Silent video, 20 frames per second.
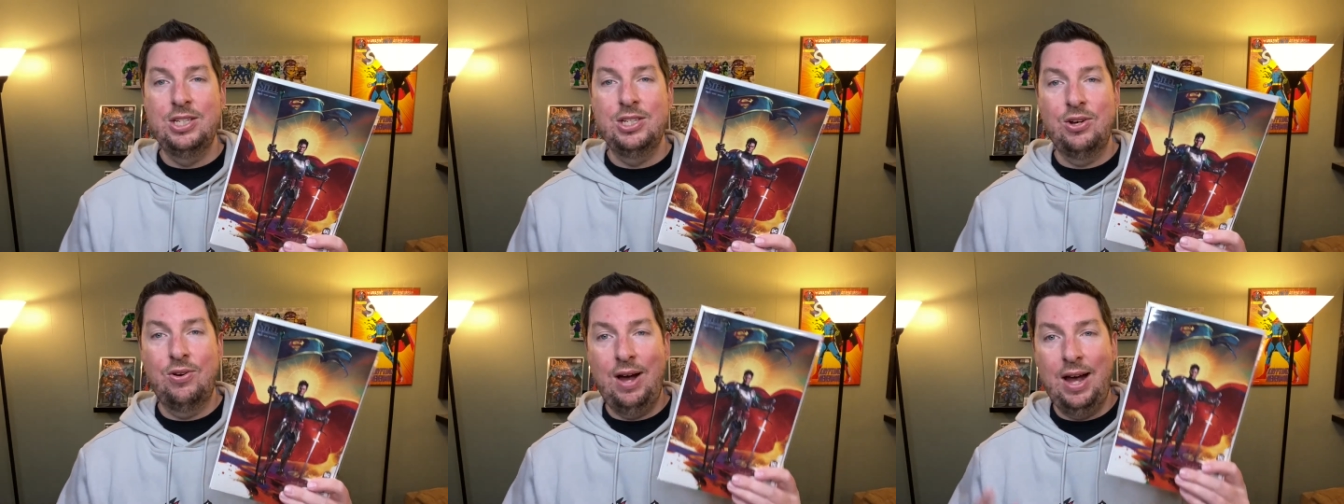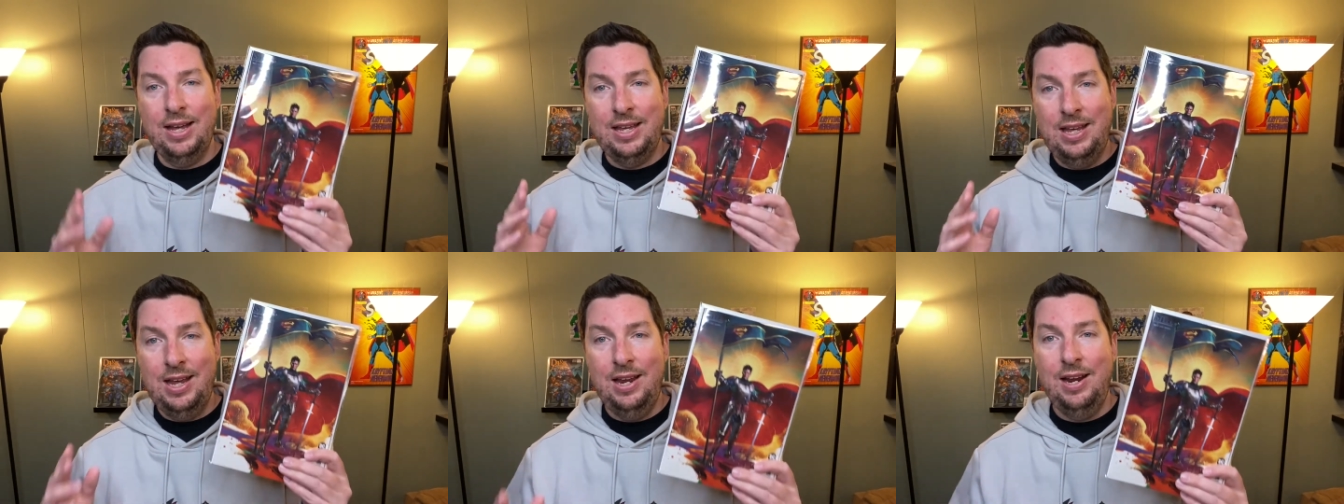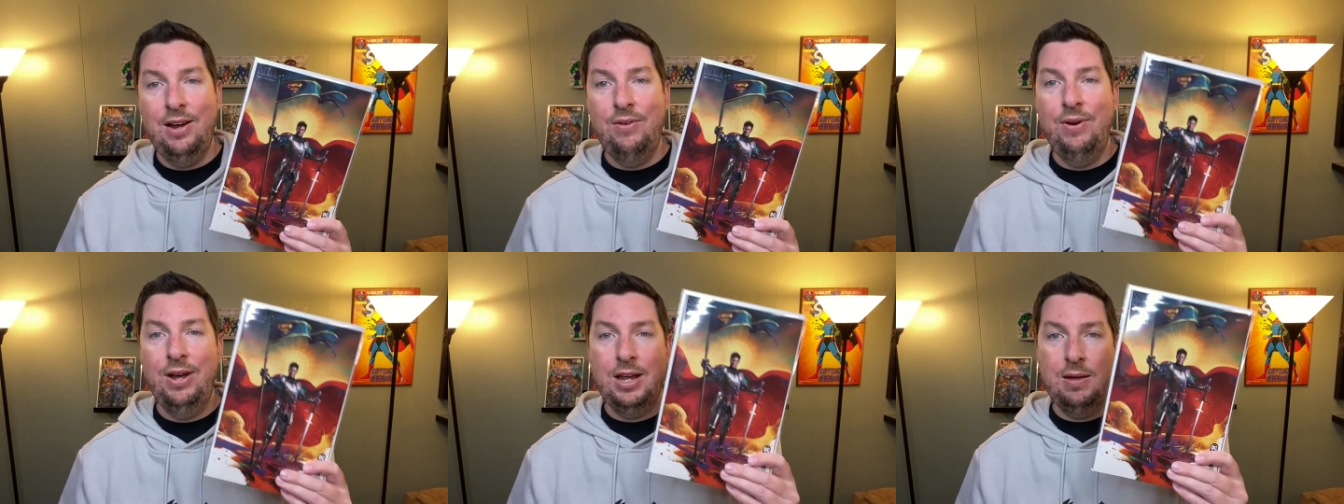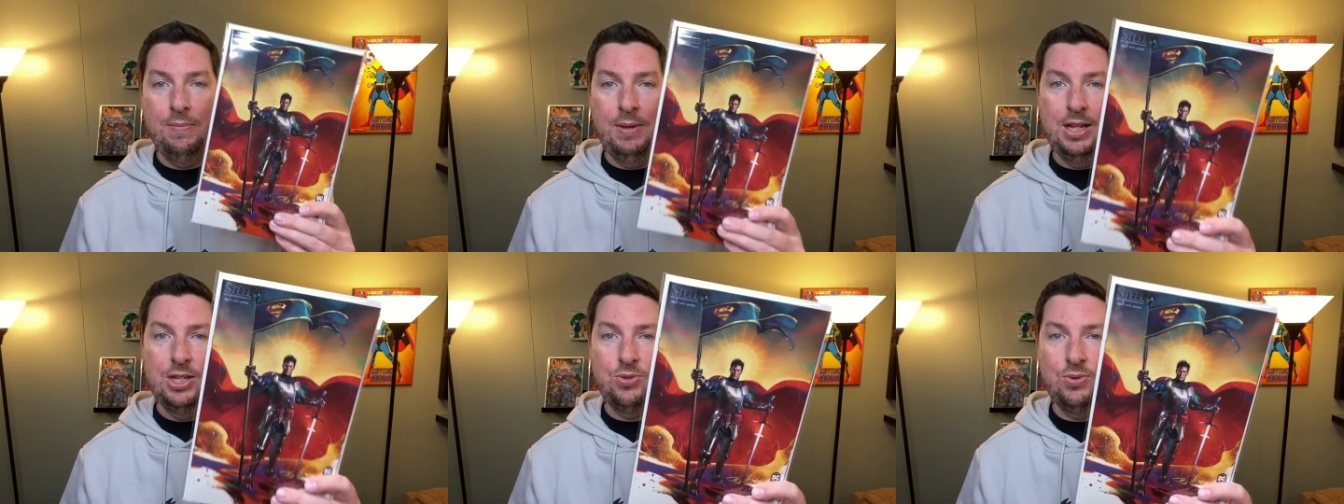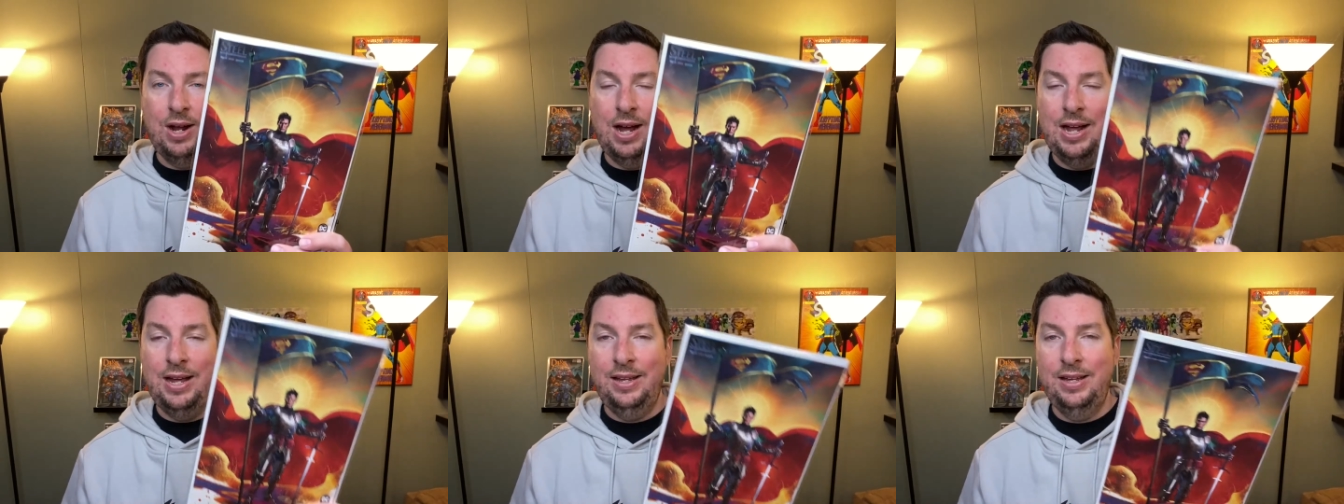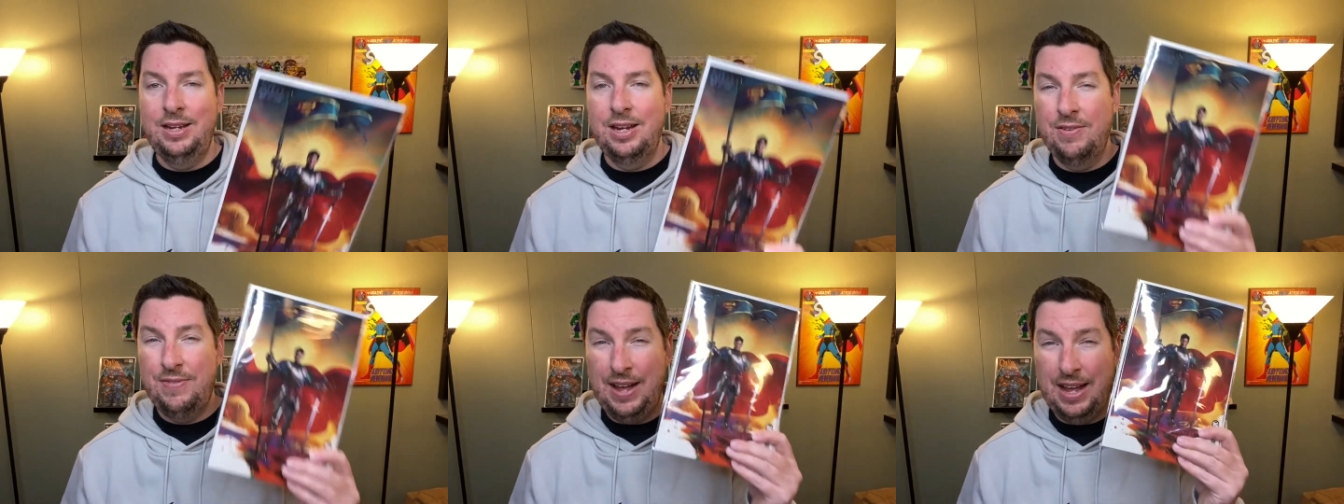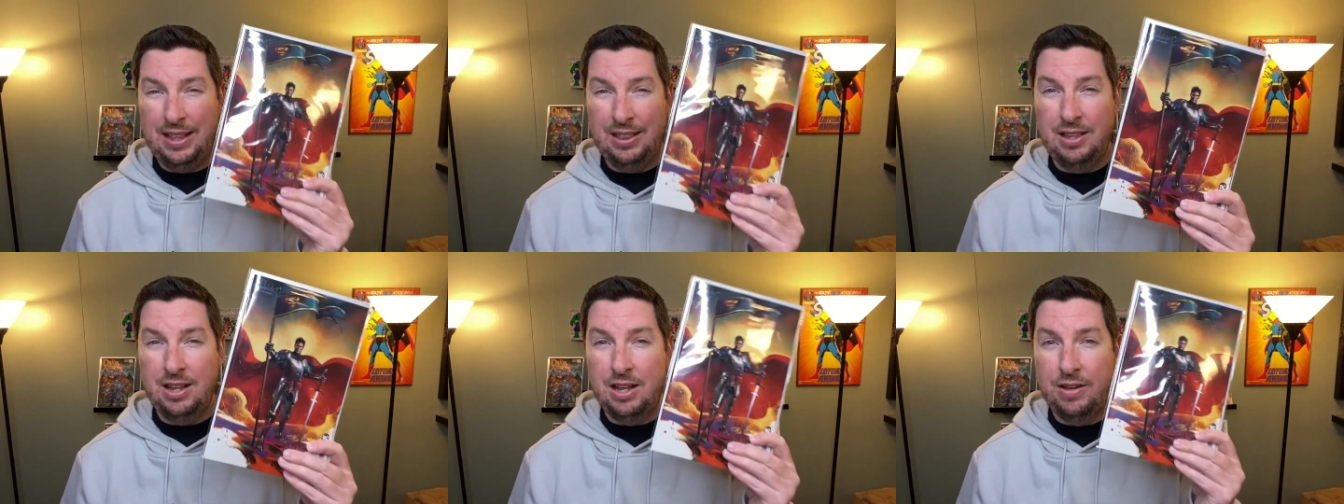So I cannot recommend this one highly enough. I
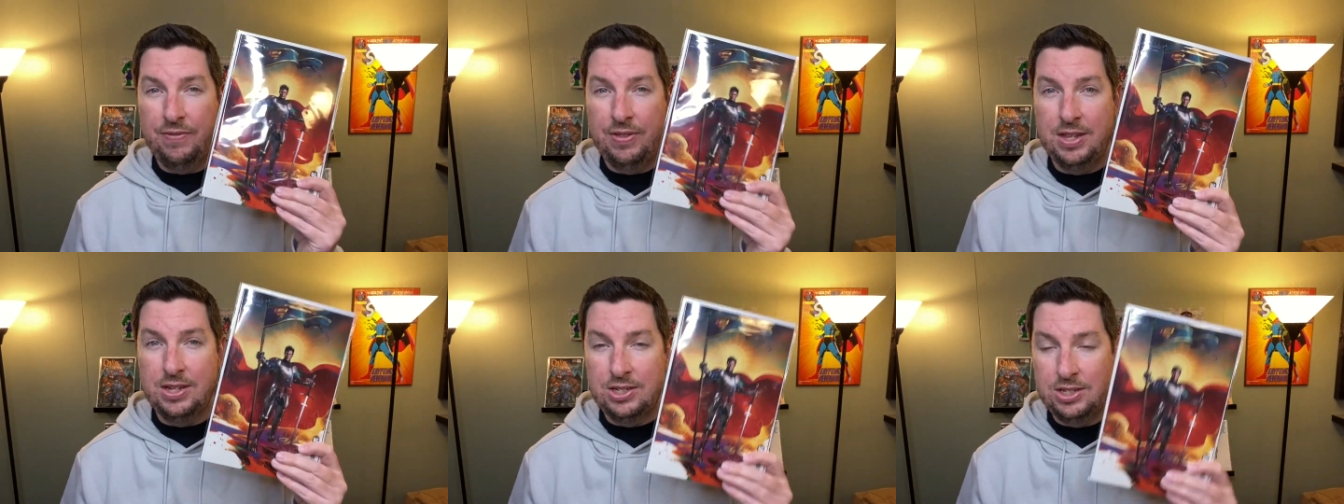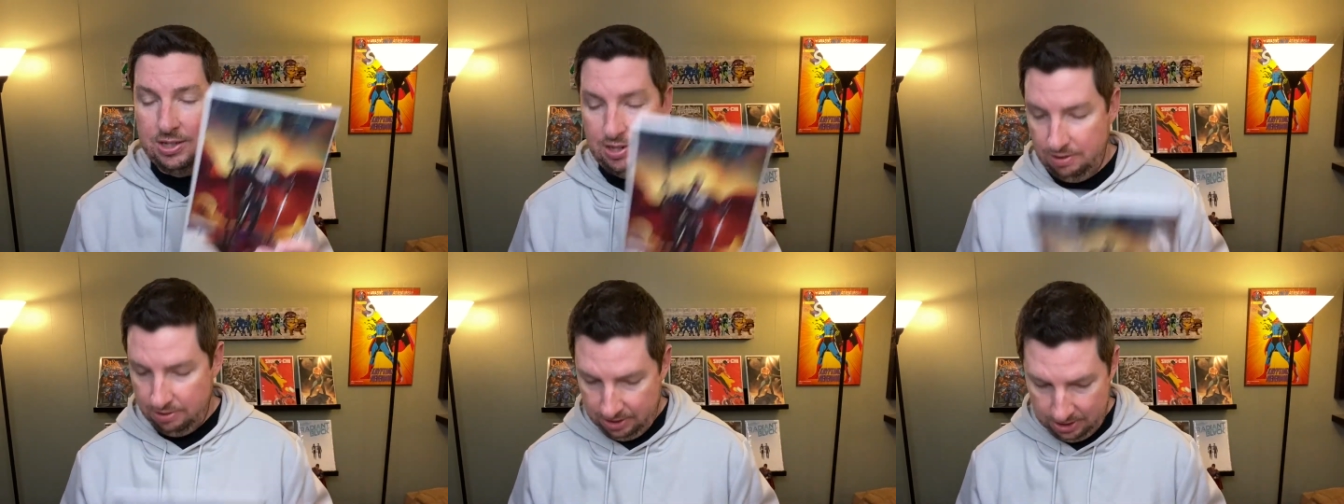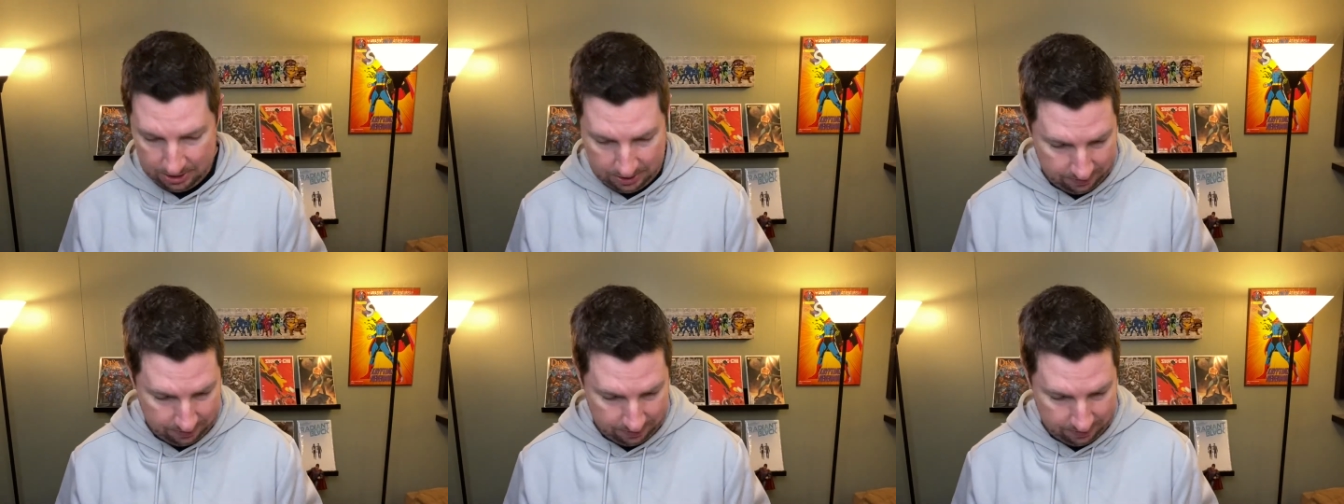love this series.